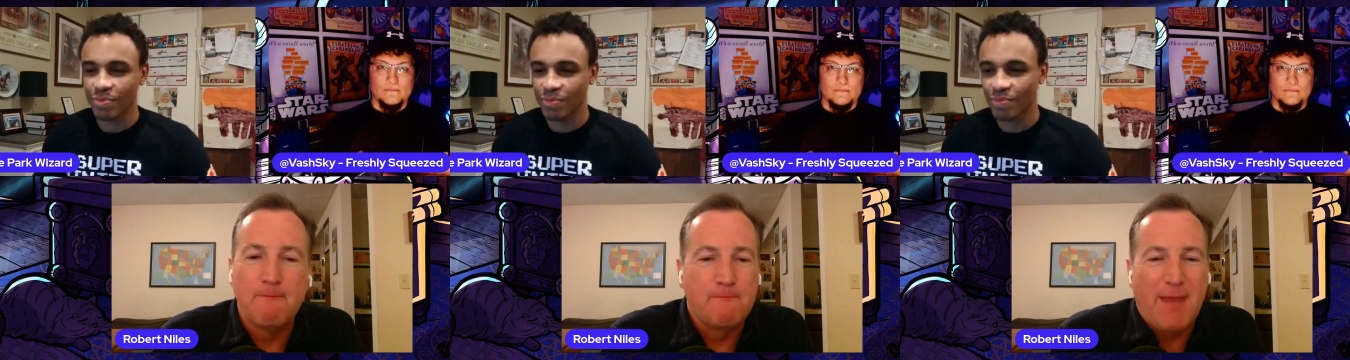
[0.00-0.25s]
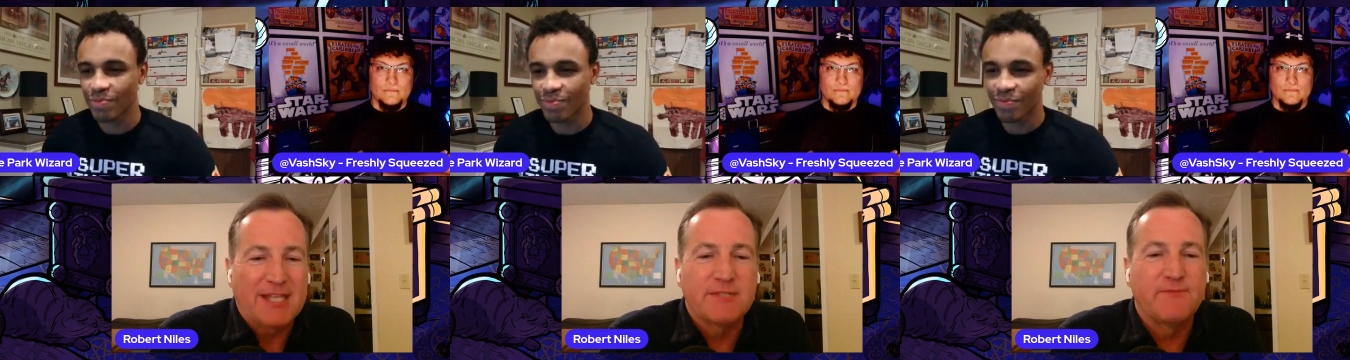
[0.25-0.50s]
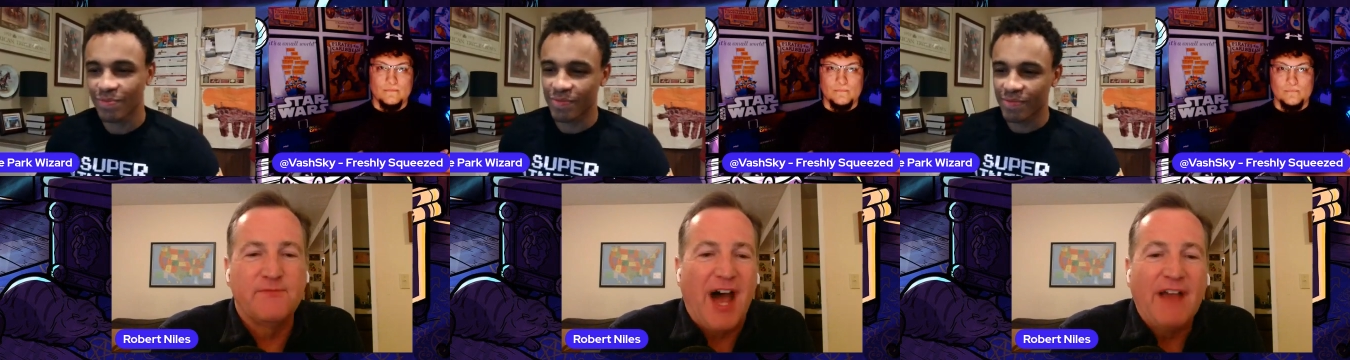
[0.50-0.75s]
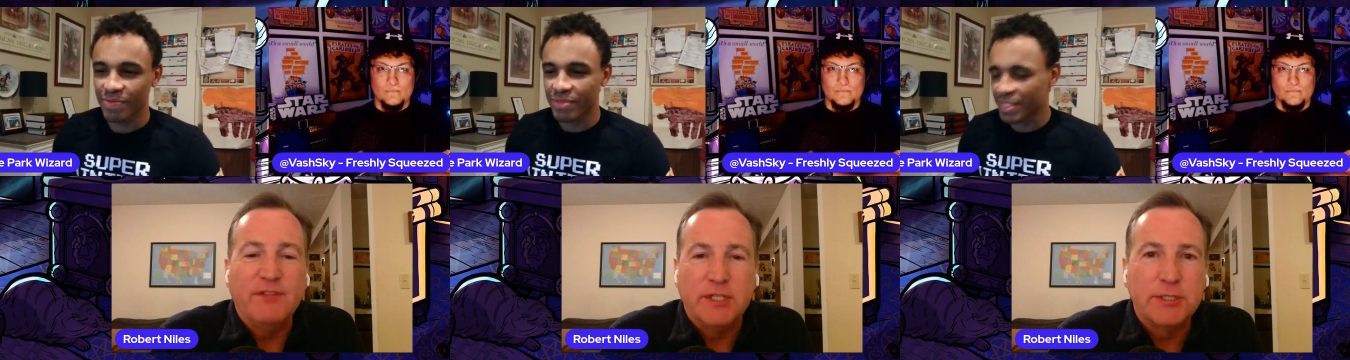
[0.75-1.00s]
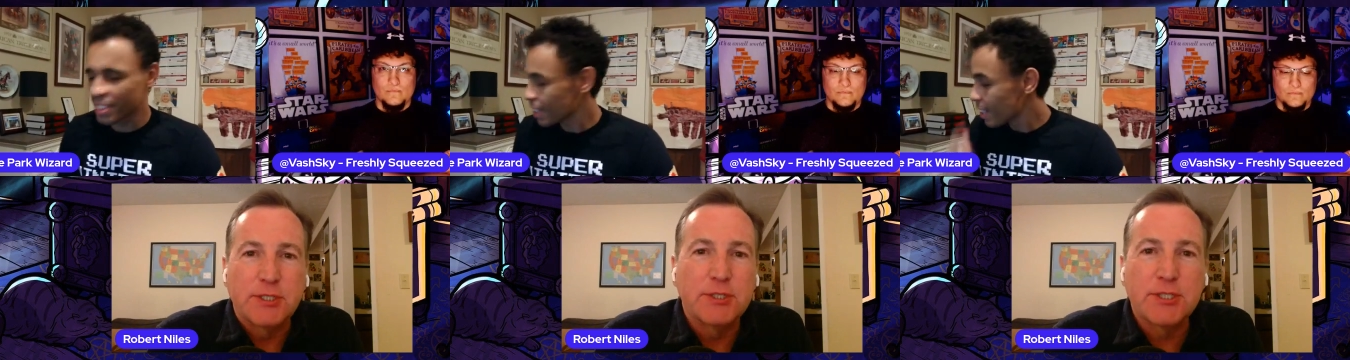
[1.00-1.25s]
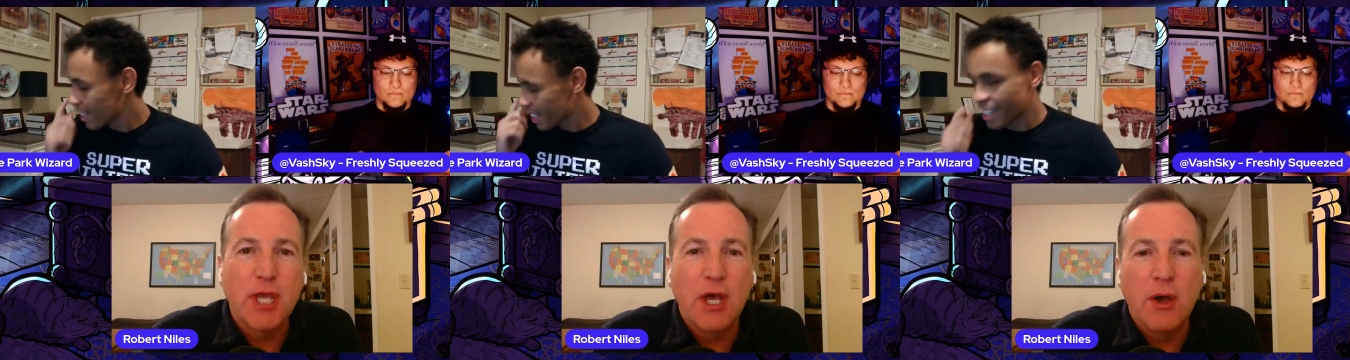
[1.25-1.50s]
Speaker 1: past five years or
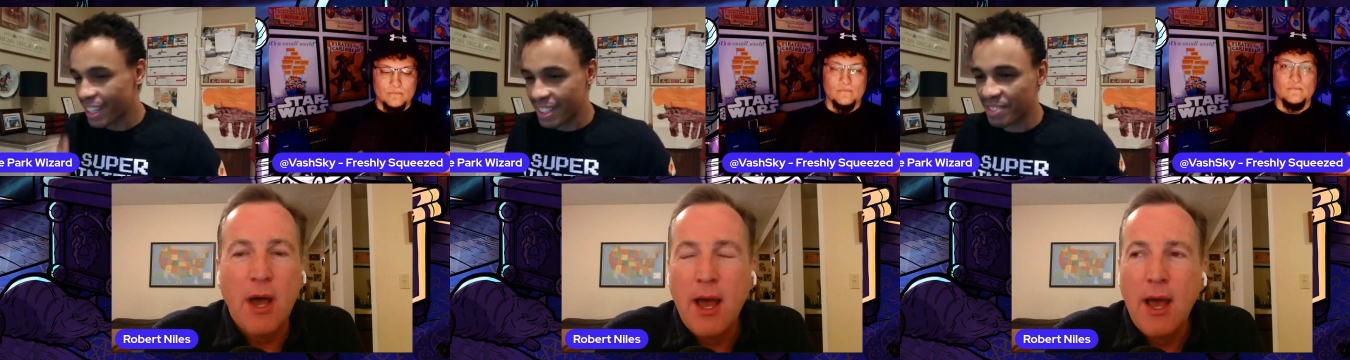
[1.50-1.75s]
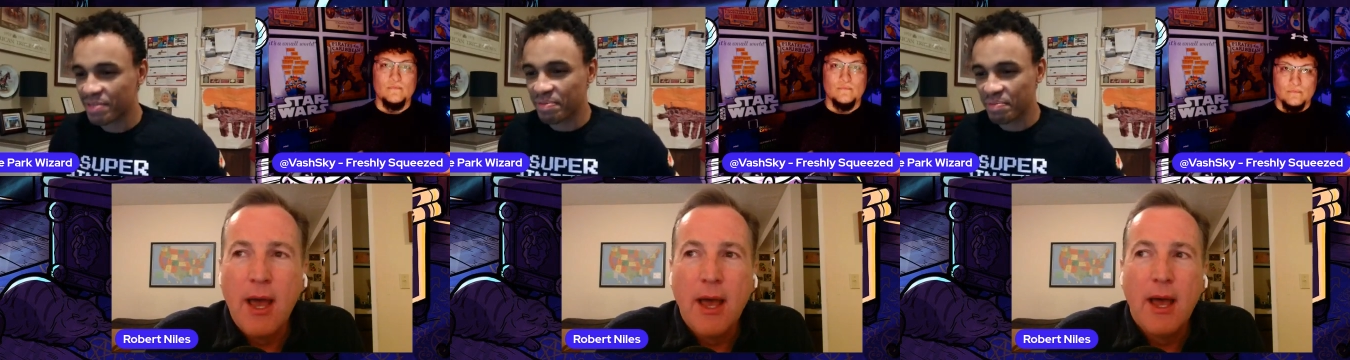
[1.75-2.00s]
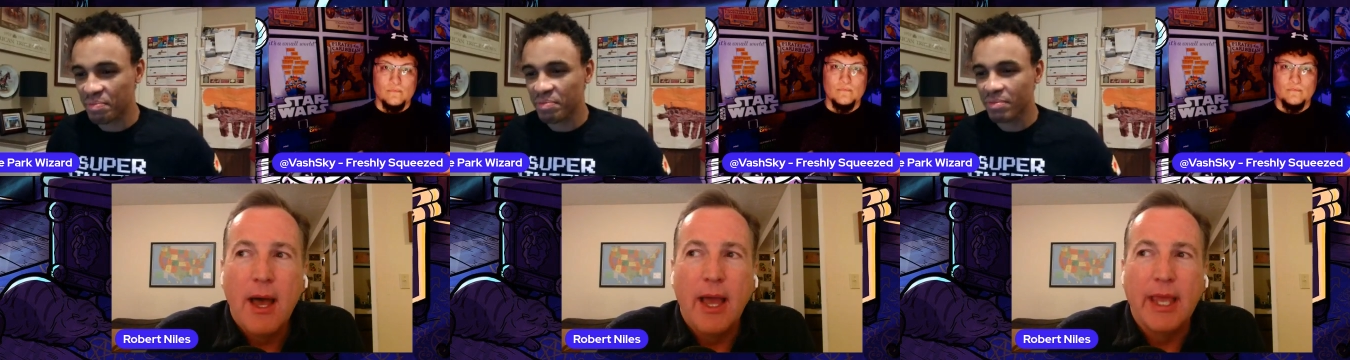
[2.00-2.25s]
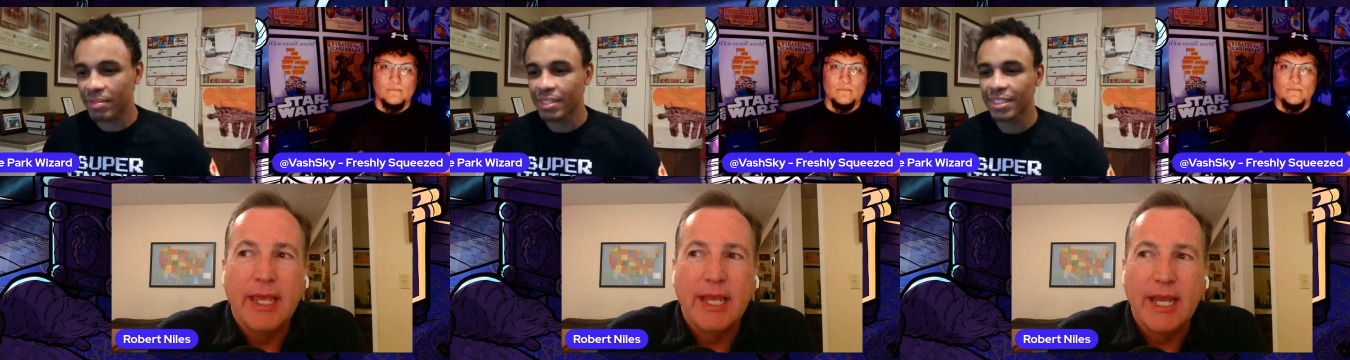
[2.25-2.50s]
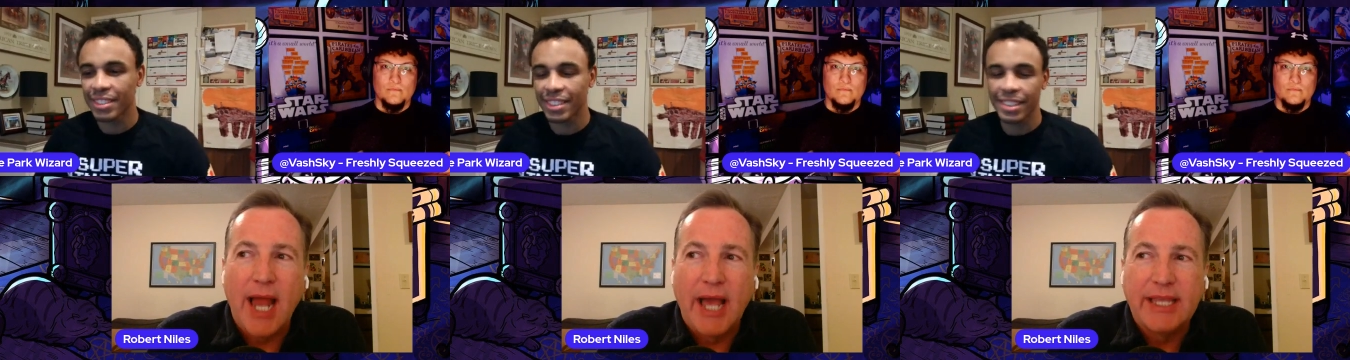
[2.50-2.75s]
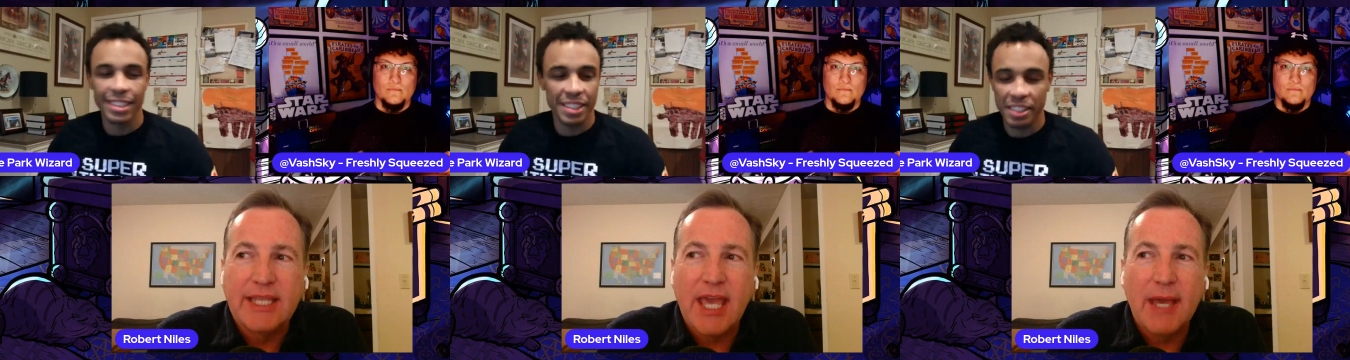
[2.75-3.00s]
so. I mean,
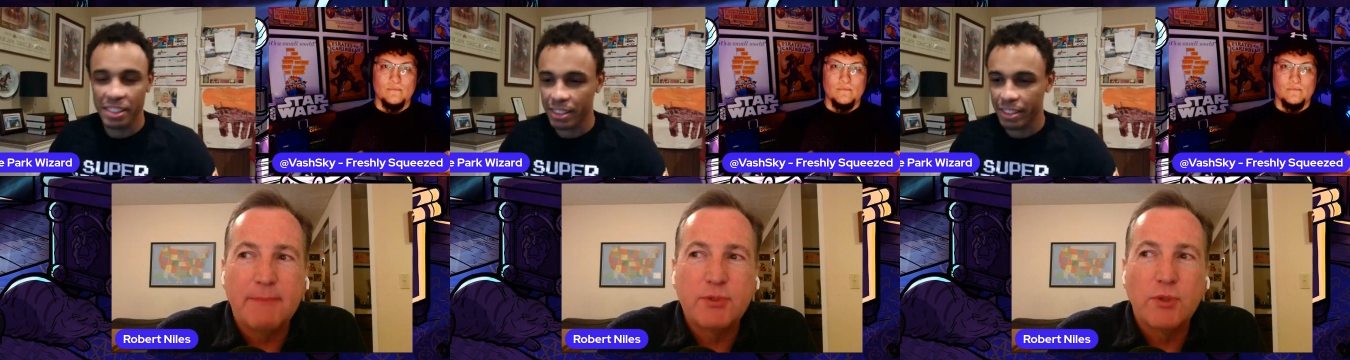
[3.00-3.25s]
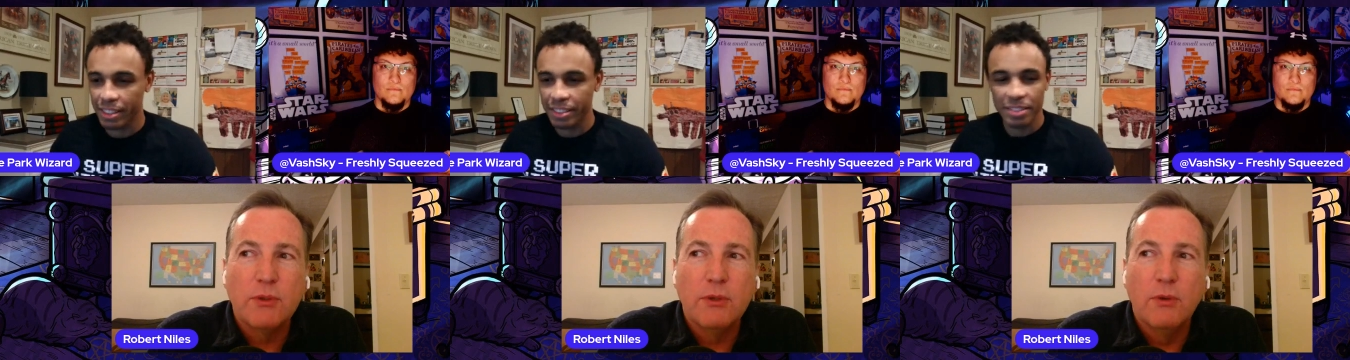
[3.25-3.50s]
I kept